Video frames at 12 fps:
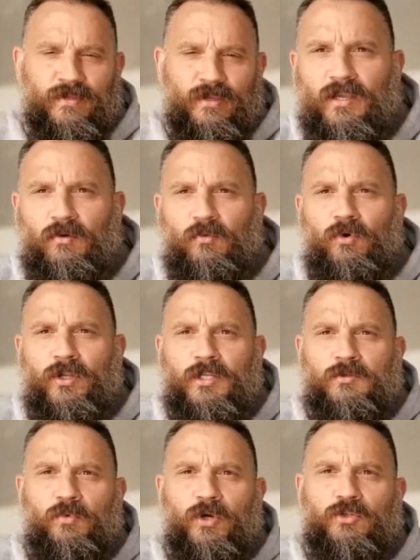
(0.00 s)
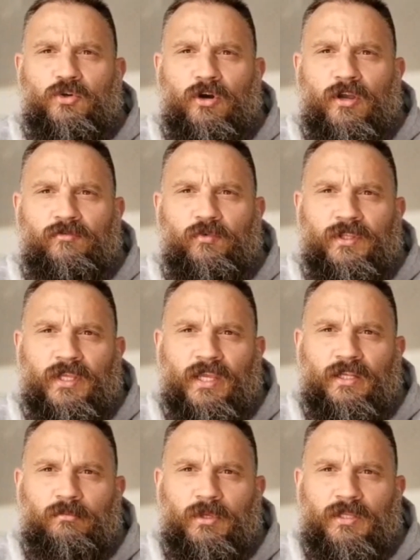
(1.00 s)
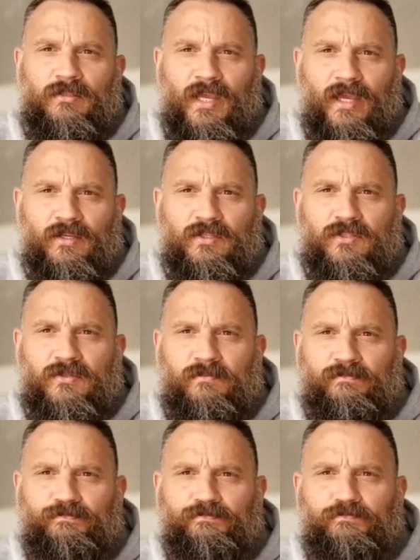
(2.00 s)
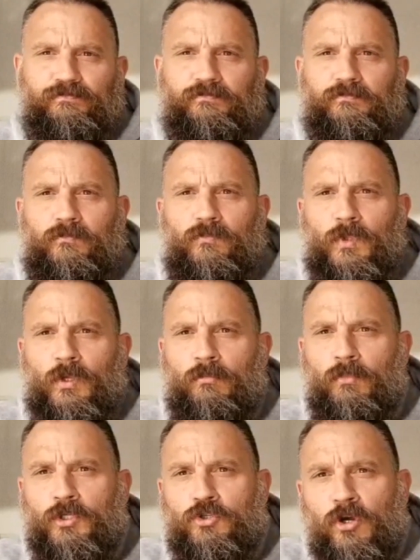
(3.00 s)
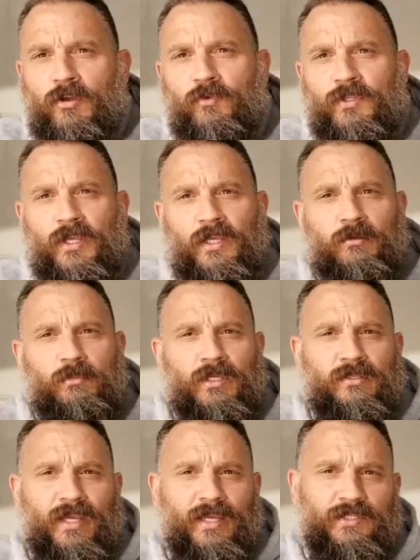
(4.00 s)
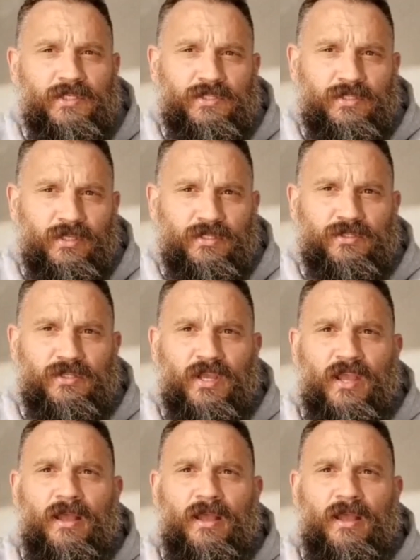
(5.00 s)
Okay, what is my drive when the enemy attacks? My drive when the enemy attacks is this.